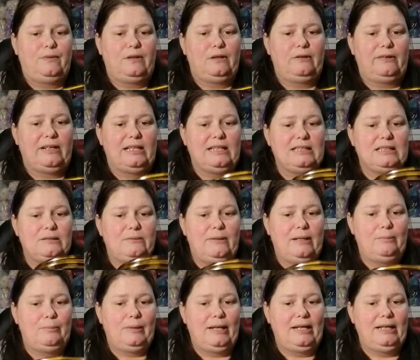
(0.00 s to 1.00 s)
the granny
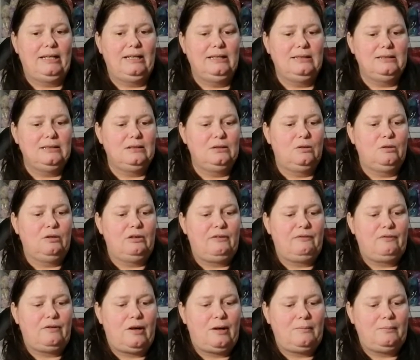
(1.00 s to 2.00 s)
square blanket or
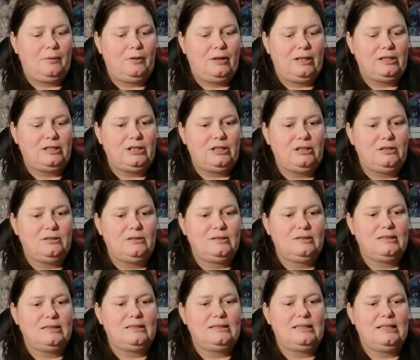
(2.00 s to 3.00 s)
if I'm going to
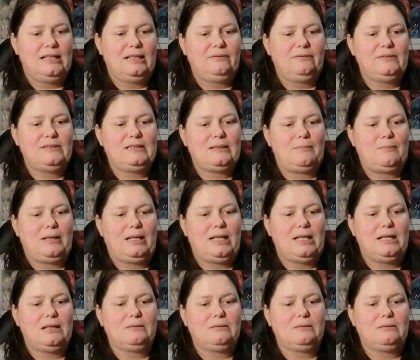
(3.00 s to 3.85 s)
use this yarn for something